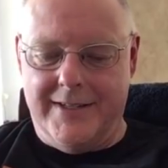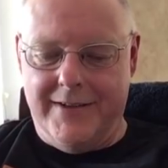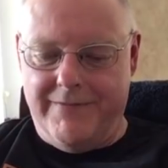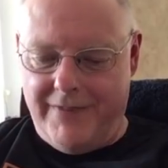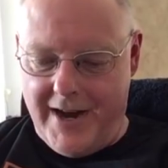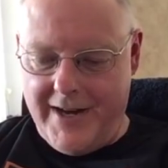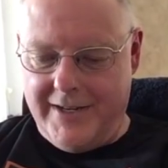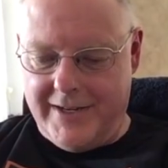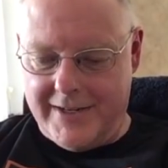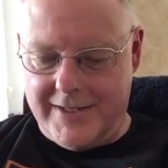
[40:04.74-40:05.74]

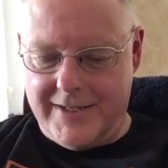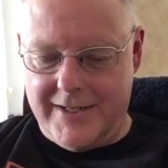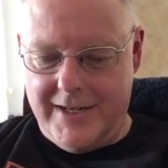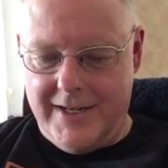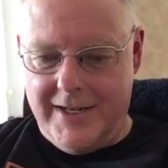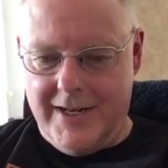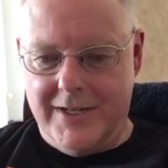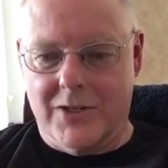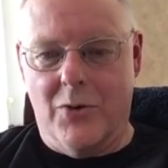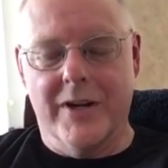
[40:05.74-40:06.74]
divineness
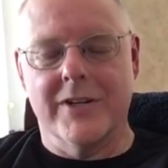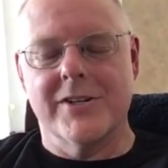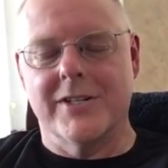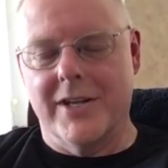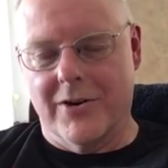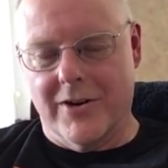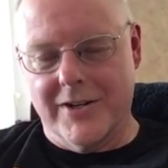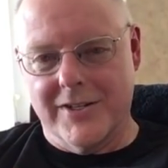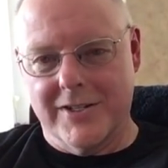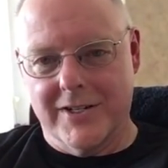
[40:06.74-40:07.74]
is going to steer
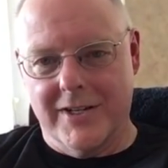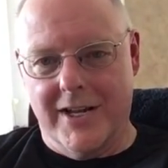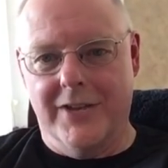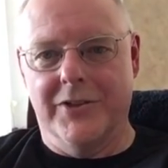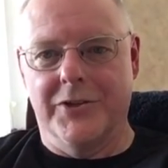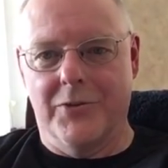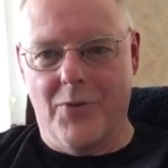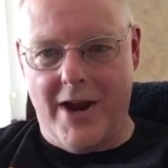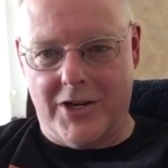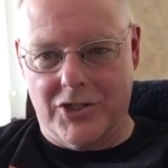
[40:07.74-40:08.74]
us in the
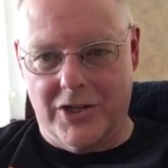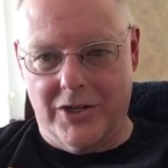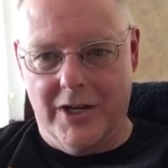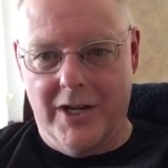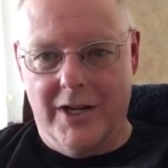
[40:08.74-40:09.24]
direction